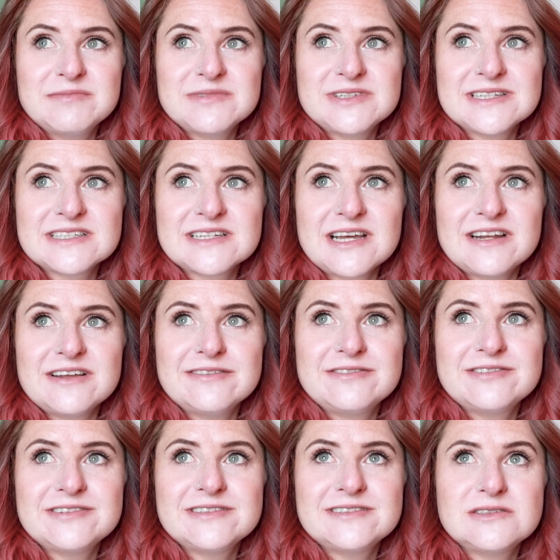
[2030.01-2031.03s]
Just kind of
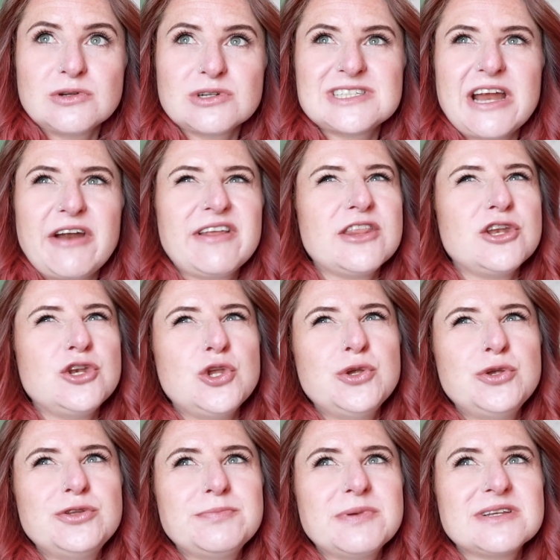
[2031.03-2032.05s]
not sharing the
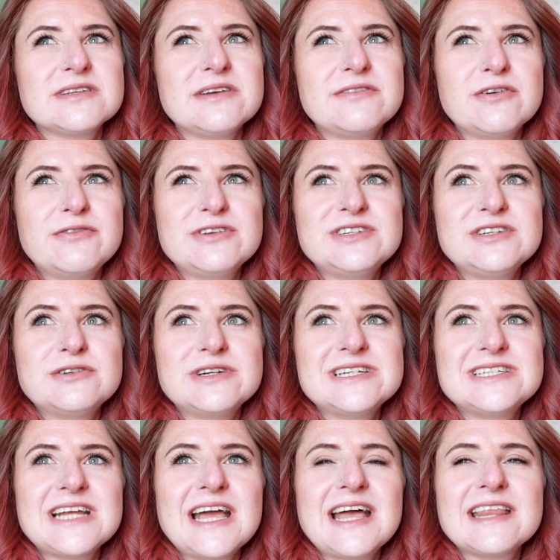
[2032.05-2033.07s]
news because I've obviously already
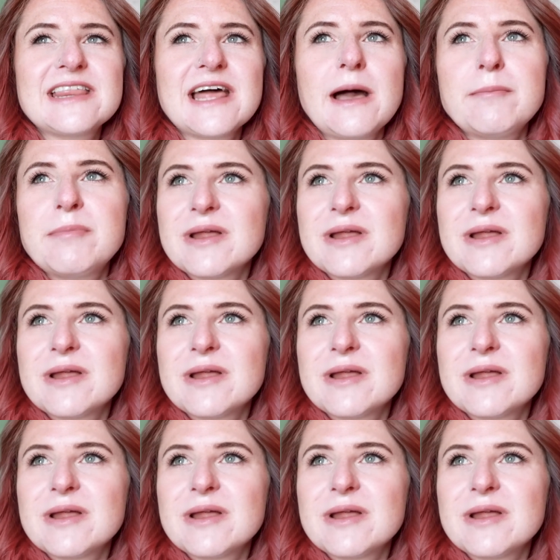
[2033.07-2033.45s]
shared that,